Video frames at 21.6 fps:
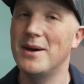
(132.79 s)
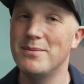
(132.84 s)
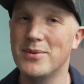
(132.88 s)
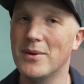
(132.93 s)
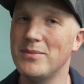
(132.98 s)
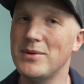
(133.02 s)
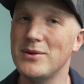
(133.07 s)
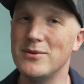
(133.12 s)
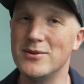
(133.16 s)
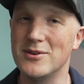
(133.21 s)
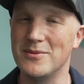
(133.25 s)

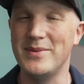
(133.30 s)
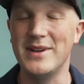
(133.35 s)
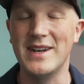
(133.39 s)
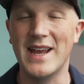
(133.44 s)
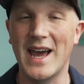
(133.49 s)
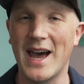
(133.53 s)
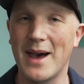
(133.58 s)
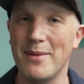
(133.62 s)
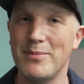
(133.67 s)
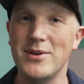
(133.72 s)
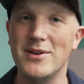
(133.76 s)
probably would have been
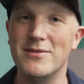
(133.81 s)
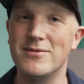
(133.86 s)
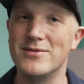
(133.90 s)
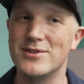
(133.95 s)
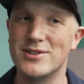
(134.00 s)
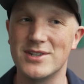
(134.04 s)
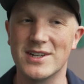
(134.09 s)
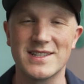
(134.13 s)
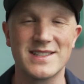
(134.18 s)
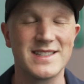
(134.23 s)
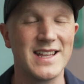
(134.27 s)
happy of
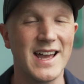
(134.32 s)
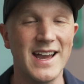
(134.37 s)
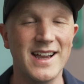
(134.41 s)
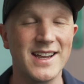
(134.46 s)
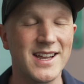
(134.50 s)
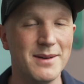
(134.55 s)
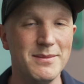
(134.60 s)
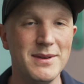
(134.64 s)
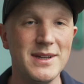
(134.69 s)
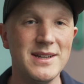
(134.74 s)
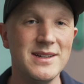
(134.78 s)
just that
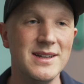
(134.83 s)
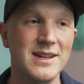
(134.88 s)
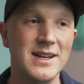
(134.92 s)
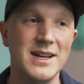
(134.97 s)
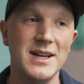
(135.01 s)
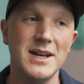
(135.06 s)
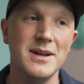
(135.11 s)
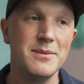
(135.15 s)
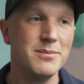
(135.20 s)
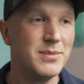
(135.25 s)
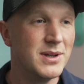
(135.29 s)
coming,
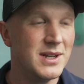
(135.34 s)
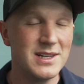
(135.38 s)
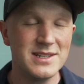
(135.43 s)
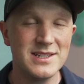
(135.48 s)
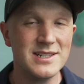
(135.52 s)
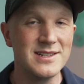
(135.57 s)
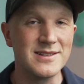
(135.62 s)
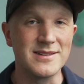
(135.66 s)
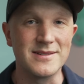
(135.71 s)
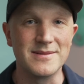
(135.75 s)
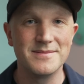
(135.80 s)
but it
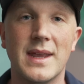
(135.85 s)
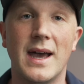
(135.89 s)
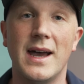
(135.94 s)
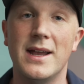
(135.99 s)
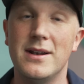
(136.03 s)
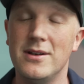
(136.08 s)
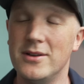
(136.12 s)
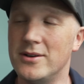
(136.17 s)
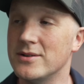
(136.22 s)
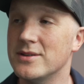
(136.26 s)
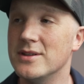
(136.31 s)
didn't.
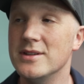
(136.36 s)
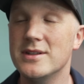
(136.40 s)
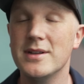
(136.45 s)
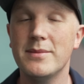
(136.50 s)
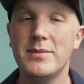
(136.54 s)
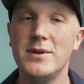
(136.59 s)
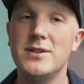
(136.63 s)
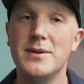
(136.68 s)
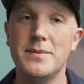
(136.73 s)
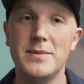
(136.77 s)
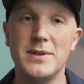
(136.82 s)
And look, the
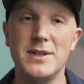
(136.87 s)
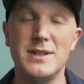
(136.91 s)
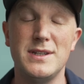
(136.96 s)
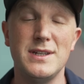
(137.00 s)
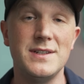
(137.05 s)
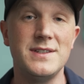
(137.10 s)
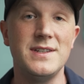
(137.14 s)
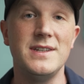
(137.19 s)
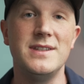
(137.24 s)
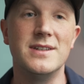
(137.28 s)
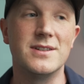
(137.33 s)

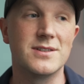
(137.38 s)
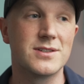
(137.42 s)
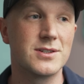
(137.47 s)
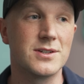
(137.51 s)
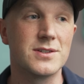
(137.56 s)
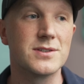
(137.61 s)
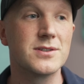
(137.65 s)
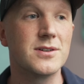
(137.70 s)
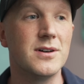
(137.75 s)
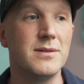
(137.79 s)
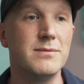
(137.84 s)
WWDC that's
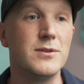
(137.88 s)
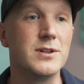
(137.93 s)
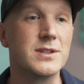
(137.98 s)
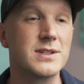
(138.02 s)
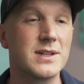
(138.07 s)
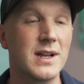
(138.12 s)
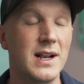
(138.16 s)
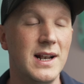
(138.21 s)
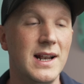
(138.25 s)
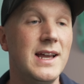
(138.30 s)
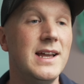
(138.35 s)
just gone was
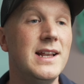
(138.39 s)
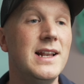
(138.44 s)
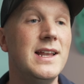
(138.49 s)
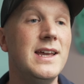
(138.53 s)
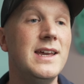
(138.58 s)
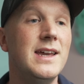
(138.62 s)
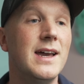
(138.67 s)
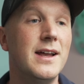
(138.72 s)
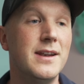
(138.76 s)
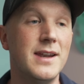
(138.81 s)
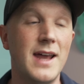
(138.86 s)

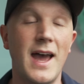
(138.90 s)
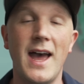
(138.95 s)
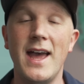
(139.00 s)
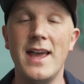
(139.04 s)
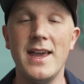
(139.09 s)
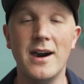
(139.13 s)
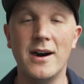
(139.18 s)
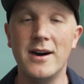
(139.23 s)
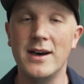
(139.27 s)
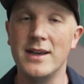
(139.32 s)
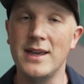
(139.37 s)
clearly an
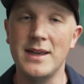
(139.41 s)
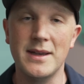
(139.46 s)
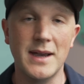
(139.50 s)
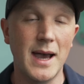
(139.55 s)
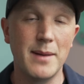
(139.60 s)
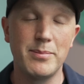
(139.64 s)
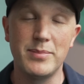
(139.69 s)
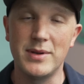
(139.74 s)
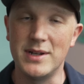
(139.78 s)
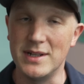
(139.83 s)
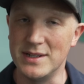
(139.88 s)
AI
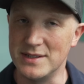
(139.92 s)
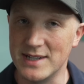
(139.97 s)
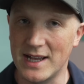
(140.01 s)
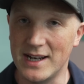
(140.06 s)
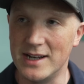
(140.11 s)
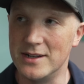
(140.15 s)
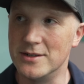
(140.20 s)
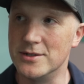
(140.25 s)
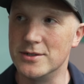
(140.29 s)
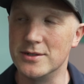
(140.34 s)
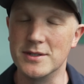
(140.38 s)
Apple
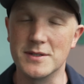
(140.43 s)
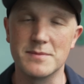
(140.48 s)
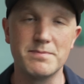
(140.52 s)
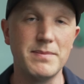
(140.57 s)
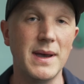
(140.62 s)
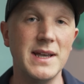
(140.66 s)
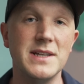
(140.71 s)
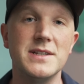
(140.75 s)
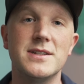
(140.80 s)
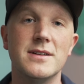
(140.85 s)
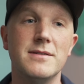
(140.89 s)
Intelligence
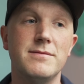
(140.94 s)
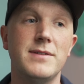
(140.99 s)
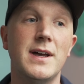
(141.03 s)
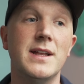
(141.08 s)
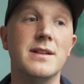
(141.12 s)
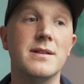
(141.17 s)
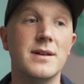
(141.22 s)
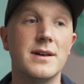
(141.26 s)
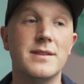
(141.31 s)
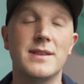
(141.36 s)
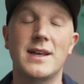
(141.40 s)
based
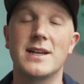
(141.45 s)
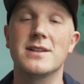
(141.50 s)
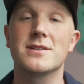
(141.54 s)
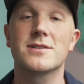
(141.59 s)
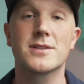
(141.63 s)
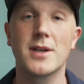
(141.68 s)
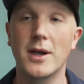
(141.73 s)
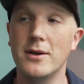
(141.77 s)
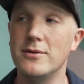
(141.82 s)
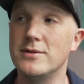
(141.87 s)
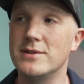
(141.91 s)
event, and that's
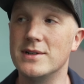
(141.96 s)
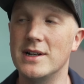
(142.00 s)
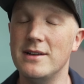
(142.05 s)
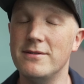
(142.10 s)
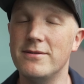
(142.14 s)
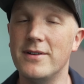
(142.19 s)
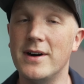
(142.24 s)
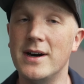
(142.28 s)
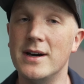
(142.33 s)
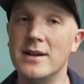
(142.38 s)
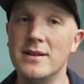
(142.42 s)
totally
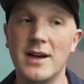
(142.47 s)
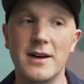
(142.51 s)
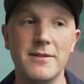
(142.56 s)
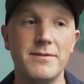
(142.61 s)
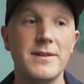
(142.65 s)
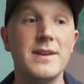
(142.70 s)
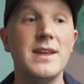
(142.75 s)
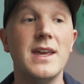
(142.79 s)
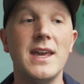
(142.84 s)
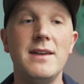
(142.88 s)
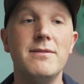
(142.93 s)
fine. I
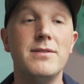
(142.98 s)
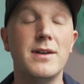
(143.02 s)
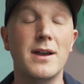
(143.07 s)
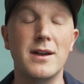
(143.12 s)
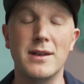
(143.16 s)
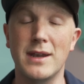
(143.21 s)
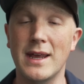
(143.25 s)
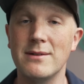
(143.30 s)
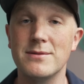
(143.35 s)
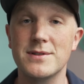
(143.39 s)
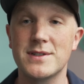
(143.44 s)
think even
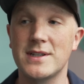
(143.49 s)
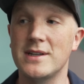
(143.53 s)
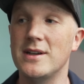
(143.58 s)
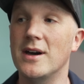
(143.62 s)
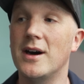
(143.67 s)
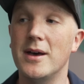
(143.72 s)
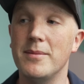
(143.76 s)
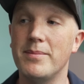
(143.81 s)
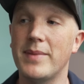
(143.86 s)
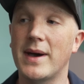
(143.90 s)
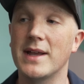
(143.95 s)
announcing
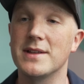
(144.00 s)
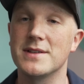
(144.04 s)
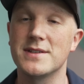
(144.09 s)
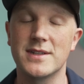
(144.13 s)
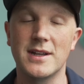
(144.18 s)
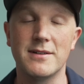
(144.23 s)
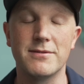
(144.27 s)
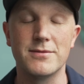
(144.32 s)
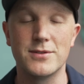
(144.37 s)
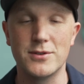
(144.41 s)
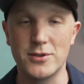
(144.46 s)
iPad
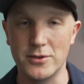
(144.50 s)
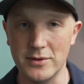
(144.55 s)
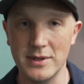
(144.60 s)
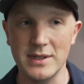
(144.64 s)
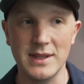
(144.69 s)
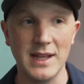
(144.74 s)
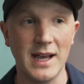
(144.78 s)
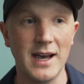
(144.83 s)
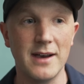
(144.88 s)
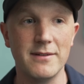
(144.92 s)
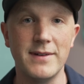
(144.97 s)
stuff
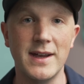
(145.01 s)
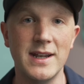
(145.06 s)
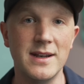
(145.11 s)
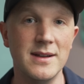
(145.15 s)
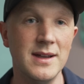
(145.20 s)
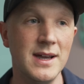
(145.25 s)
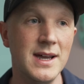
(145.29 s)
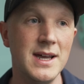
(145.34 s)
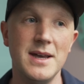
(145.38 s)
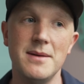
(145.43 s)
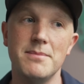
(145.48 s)
during that
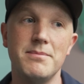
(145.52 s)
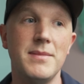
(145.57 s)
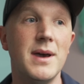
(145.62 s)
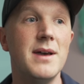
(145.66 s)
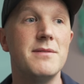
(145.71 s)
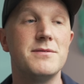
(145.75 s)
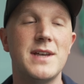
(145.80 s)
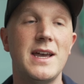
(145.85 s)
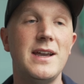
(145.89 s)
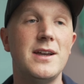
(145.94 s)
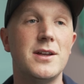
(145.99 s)
event may
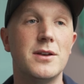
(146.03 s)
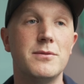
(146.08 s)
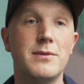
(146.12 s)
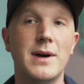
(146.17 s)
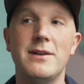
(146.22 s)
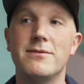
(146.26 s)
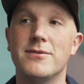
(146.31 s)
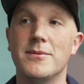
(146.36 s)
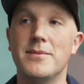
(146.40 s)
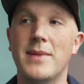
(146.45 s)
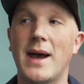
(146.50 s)
have taken
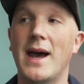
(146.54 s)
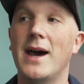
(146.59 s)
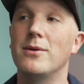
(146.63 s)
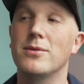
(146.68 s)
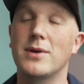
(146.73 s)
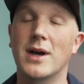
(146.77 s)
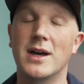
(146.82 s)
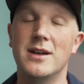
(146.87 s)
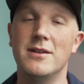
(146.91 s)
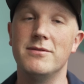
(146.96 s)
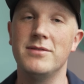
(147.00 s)
away from how
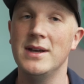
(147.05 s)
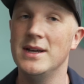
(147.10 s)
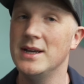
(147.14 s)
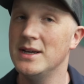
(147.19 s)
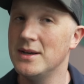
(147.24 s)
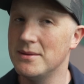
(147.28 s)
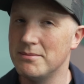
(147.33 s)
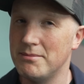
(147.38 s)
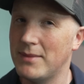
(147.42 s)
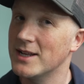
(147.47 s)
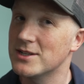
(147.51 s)
kind of
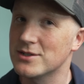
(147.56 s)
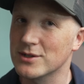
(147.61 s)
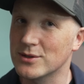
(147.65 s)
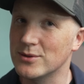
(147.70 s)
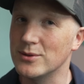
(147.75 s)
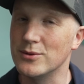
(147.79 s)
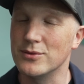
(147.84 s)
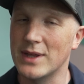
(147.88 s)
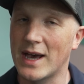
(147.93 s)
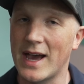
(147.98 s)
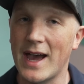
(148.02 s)

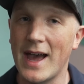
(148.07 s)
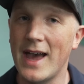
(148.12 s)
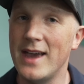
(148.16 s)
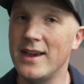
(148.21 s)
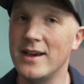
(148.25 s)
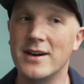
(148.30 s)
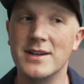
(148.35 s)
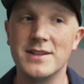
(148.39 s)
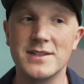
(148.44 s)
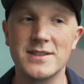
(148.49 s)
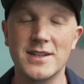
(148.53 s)
magical that
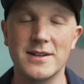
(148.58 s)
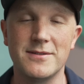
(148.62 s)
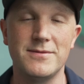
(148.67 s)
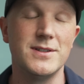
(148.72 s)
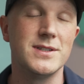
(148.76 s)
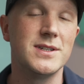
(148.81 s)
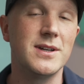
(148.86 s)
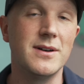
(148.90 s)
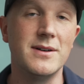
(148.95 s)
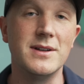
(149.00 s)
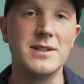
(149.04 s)
AI stuff
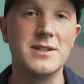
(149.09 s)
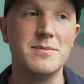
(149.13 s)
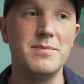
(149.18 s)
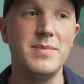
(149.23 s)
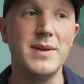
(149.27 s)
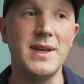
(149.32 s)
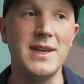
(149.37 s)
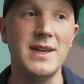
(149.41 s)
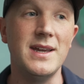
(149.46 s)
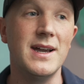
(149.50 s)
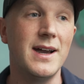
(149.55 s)
is going to
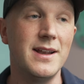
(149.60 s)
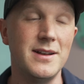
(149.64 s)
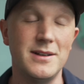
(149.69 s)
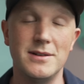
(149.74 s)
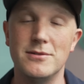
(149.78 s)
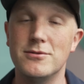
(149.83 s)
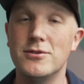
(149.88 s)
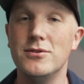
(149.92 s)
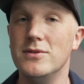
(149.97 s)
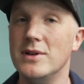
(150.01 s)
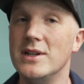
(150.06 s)
be, and it
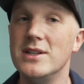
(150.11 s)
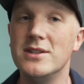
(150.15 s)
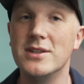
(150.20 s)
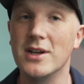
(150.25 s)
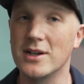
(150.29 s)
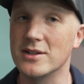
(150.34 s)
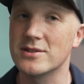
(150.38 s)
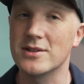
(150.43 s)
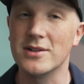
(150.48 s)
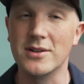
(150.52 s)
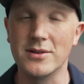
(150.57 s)
truly
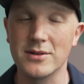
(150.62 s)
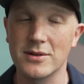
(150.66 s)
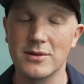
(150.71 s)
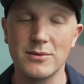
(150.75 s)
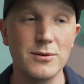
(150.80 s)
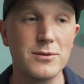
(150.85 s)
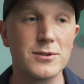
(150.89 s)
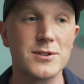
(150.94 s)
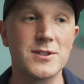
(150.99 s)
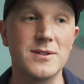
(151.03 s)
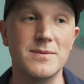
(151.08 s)
does look
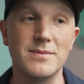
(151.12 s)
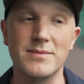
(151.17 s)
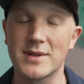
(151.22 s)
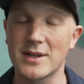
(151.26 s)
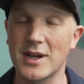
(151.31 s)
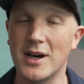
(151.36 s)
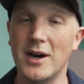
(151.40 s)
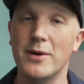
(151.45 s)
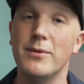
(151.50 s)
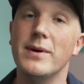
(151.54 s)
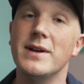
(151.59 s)
awesome. I
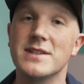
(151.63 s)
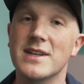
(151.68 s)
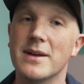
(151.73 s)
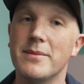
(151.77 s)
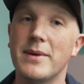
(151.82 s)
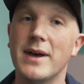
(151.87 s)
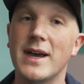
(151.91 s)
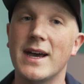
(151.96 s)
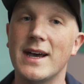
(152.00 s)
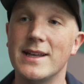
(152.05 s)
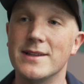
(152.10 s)
can't wait to get
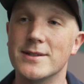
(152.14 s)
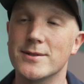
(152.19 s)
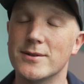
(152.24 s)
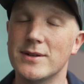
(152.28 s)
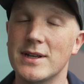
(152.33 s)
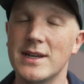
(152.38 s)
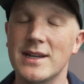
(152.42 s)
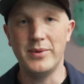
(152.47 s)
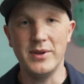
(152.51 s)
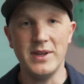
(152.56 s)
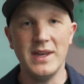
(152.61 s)
my hands on
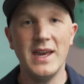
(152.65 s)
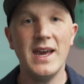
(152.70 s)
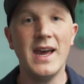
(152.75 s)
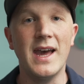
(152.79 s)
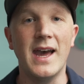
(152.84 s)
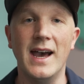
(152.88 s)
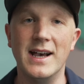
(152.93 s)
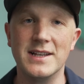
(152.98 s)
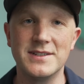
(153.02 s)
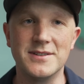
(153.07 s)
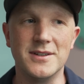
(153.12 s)
it. But
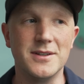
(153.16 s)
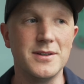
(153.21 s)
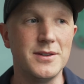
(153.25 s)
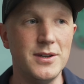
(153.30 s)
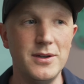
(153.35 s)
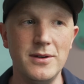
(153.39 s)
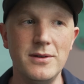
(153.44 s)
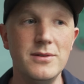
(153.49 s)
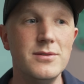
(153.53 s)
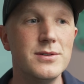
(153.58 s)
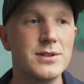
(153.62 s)
yeah, as a
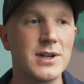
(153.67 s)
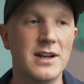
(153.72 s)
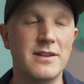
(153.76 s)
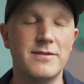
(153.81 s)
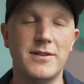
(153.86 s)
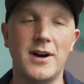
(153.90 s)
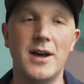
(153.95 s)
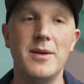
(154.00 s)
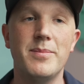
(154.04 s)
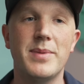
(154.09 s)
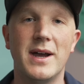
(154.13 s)
huge kind
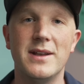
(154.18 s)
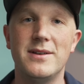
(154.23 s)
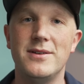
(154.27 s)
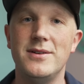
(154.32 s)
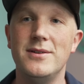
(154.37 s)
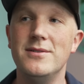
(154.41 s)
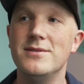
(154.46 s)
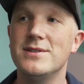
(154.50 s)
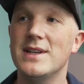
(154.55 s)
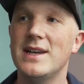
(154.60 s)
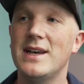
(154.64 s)
of iPad
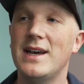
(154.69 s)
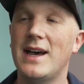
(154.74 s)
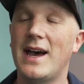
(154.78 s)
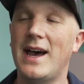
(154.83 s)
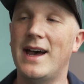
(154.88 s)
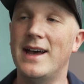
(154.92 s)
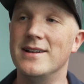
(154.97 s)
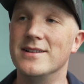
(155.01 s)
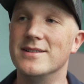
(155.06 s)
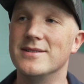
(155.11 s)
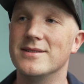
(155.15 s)
user,
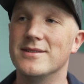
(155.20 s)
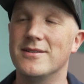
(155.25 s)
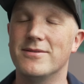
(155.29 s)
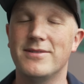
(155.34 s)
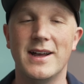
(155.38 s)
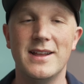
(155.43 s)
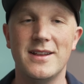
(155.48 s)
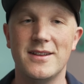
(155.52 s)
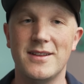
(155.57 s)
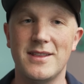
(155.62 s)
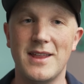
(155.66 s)
and the
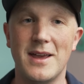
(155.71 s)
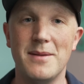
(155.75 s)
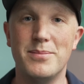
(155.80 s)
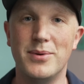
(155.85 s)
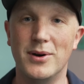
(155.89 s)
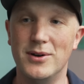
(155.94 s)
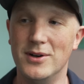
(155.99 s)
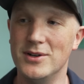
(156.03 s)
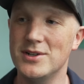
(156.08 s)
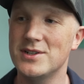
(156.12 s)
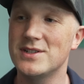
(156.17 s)
fact that they
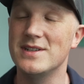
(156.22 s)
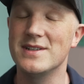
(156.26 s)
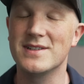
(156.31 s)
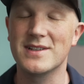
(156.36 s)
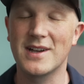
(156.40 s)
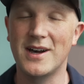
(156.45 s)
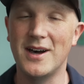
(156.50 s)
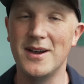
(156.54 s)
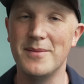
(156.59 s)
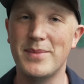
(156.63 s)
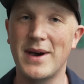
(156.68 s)
pushed this
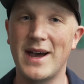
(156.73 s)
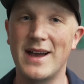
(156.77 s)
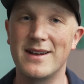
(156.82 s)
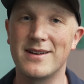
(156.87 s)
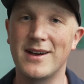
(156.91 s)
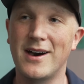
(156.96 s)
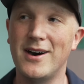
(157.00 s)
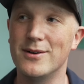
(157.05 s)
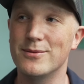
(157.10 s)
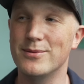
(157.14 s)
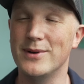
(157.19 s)
iPad
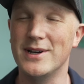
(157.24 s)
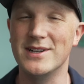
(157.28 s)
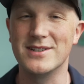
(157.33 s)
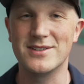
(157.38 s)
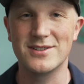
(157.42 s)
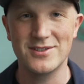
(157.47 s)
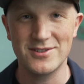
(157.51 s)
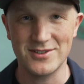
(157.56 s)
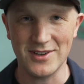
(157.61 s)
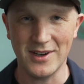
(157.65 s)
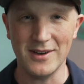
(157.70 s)
hardware
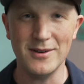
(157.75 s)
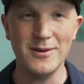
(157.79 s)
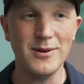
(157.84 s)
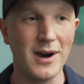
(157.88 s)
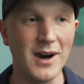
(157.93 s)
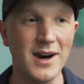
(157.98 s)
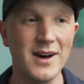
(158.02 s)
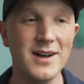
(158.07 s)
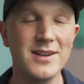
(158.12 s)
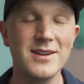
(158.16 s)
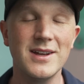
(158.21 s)
so
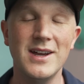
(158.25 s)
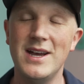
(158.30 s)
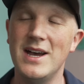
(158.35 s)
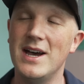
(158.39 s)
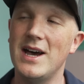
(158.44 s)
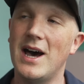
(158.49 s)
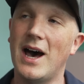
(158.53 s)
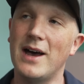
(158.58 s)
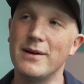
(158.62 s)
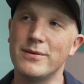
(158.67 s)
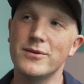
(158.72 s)
hard,
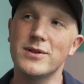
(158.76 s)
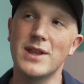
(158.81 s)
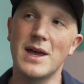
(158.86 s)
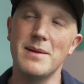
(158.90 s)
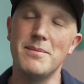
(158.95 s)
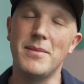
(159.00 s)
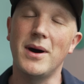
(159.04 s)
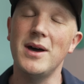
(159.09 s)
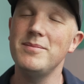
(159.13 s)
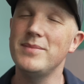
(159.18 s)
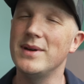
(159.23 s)
I thought there
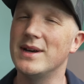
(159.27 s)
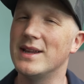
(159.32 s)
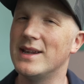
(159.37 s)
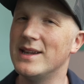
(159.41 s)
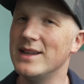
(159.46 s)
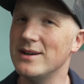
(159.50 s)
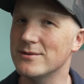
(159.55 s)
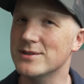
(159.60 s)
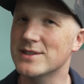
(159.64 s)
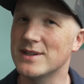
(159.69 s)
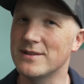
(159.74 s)
might be a
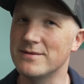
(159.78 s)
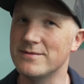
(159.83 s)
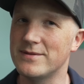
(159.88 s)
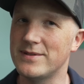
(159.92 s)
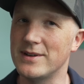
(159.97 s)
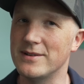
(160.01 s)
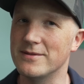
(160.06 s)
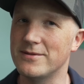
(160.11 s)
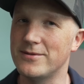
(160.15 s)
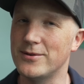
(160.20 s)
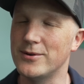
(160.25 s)
little
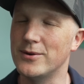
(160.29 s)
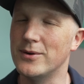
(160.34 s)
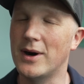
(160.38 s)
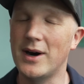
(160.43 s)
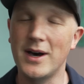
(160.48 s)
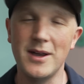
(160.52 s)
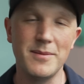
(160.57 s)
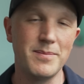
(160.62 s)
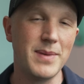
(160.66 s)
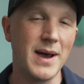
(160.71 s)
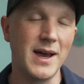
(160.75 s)
something for
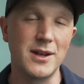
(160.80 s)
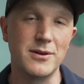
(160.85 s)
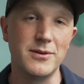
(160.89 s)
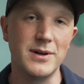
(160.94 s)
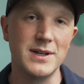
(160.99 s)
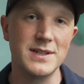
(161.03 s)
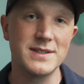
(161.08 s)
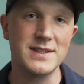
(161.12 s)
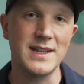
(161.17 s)
iPadOS